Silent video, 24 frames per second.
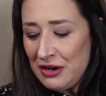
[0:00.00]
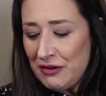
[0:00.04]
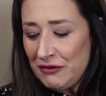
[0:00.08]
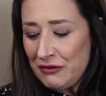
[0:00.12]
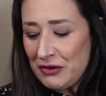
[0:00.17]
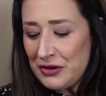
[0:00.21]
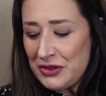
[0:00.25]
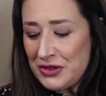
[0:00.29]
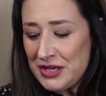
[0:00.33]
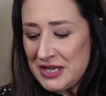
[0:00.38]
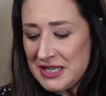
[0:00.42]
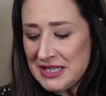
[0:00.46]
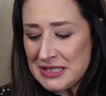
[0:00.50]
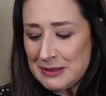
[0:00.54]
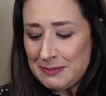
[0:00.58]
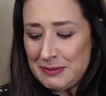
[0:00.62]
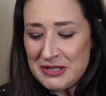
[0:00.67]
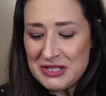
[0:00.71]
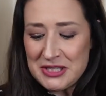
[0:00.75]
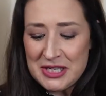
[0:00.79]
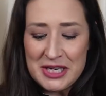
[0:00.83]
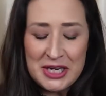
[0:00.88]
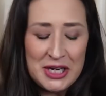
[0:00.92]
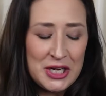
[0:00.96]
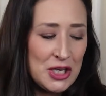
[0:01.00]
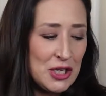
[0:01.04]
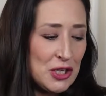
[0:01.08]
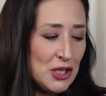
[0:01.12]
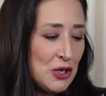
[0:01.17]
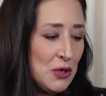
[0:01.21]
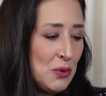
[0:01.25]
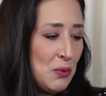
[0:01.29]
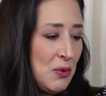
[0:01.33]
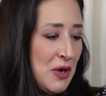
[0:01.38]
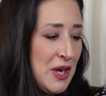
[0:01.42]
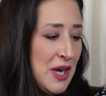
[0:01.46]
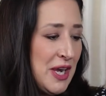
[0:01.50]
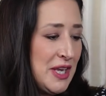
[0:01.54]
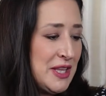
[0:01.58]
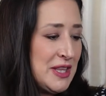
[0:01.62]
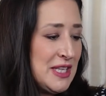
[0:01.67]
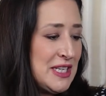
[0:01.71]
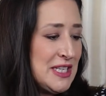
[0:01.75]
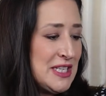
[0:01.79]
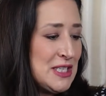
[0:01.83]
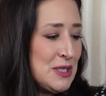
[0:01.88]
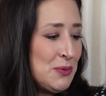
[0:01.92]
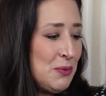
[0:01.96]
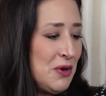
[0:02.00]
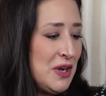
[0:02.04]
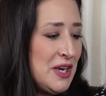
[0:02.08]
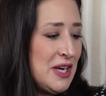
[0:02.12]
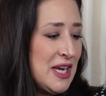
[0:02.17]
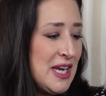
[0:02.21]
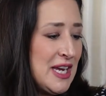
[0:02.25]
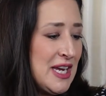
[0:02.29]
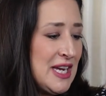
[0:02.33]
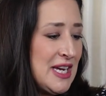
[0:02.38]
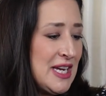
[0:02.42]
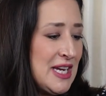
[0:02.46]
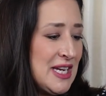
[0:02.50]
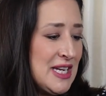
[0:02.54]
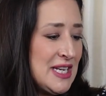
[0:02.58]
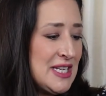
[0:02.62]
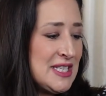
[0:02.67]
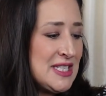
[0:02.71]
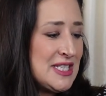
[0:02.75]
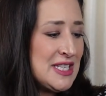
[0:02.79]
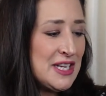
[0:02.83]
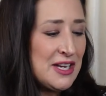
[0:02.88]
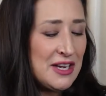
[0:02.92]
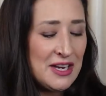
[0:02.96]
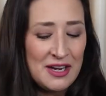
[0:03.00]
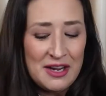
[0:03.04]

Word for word: for this particular one, this one is